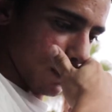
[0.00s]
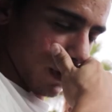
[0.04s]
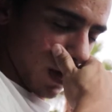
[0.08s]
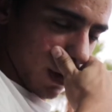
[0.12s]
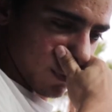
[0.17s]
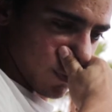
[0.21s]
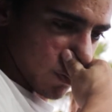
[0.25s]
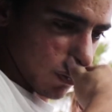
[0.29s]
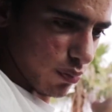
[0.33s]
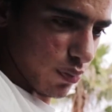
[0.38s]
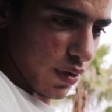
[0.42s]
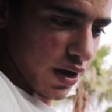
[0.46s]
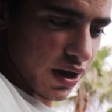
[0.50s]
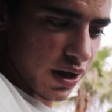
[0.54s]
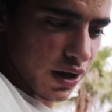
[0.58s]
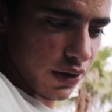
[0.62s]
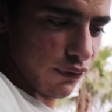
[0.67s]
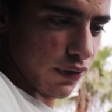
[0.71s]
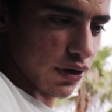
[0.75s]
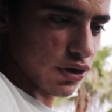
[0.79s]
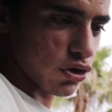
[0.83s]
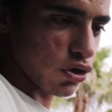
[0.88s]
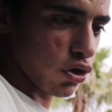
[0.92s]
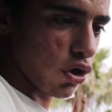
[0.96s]
I'm debating if
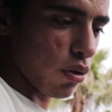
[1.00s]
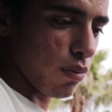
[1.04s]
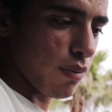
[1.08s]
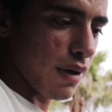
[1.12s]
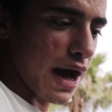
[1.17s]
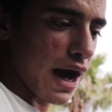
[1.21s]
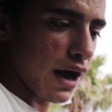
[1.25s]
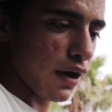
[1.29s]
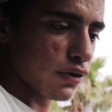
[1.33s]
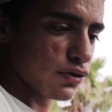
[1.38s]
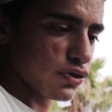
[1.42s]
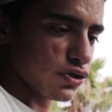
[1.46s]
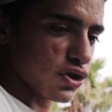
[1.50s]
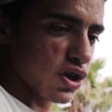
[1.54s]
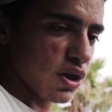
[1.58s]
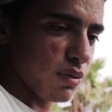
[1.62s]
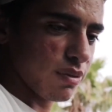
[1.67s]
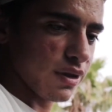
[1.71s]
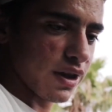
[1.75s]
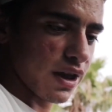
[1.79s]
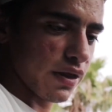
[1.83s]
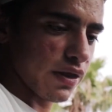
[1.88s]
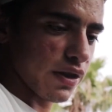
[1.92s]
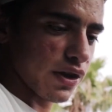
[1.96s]
I should go back or just keep it
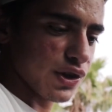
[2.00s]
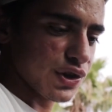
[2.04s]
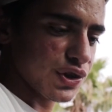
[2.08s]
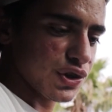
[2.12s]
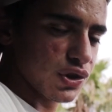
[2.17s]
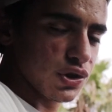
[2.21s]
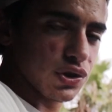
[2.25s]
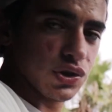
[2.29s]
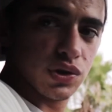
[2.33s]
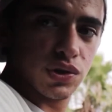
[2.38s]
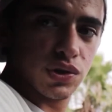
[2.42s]
like this.